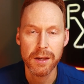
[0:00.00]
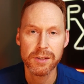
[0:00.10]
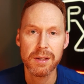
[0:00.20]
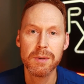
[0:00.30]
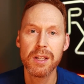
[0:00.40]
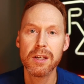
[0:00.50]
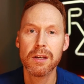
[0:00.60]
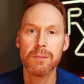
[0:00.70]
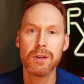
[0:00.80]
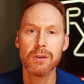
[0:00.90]
CBD
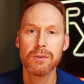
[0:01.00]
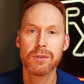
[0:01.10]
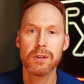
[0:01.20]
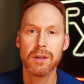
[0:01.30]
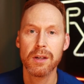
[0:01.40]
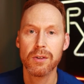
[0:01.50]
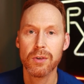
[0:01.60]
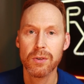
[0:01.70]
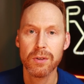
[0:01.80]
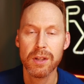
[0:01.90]
can be used
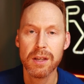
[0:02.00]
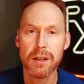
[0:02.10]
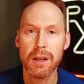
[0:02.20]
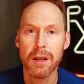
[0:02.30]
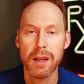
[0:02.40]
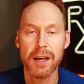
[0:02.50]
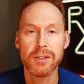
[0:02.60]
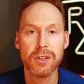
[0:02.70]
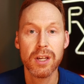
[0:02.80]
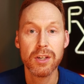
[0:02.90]
internally as
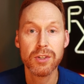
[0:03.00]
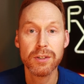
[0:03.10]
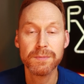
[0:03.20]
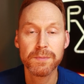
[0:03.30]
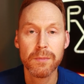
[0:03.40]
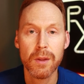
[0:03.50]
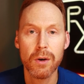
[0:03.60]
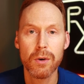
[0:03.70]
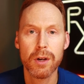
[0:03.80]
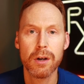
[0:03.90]
a tincture,
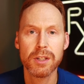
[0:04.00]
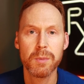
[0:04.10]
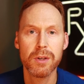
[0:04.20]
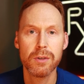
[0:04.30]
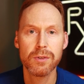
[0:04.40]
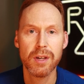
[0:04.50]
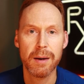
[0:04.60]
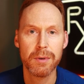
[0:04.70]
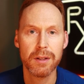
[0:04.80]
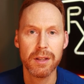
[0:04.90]
or it can also be used
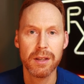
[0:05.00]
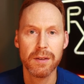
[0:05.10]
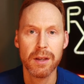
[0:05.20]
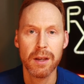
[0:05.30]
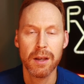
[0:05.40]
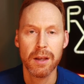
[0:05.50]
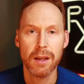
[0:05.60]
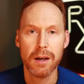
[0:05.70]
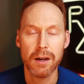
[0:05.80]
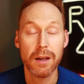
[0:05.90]
topically
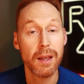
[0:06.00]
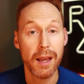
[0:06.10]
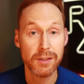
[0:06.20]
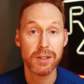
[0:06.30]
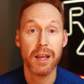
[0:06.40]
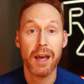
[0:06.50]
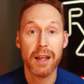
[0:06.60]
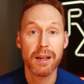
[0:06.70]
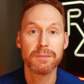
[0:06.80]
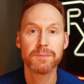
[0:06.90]
as an
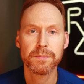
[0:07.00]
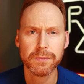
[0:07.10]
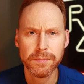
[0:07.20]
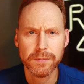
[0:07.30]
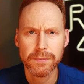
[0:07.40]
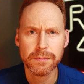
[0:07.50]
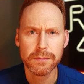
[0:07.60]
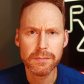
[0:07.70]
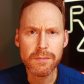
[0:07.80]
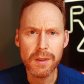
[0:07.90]
add-on
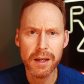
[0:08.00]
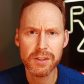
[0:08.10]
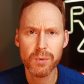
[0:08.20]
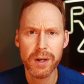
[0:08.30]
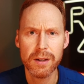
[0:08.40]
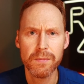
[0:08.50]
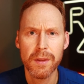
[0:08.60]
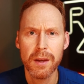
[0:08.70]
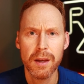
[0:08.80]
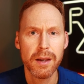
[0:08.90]
as well.
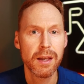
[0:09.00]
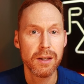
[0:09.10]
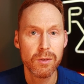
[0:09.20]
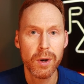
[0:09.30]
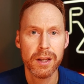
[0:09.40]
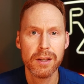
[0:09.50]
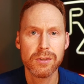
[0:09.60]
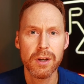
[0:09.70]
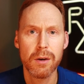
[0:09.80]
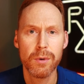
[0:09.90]
Again, you'd want to
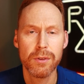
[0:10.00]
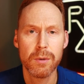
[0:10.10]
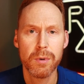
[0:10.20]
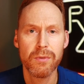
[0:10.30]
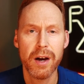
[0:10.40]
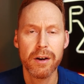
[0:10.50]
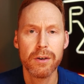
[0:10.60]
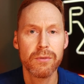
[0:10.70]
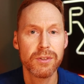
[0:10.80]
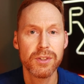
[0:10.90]
consult with your provider
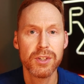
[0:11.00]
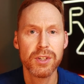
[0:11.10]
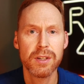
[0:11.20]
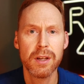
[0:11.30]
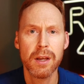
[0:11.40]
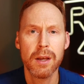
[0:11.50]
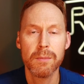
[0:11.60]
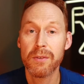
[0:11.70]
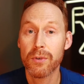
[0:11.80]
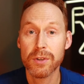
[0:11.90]
or your physician
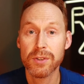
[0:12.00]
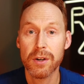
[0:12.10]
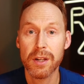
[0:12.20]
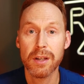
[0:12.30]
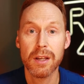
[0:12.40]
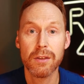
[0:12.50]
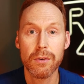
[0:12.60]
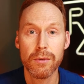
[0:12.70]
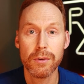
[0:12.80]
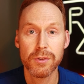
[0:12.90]
before starting
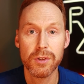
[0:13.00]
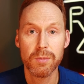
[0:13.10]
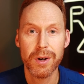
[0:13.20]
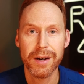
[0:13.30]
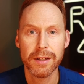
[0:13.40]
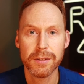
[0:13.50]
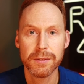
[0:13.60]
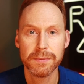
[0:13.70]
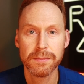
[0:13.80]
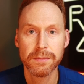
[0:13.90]
either of those two products.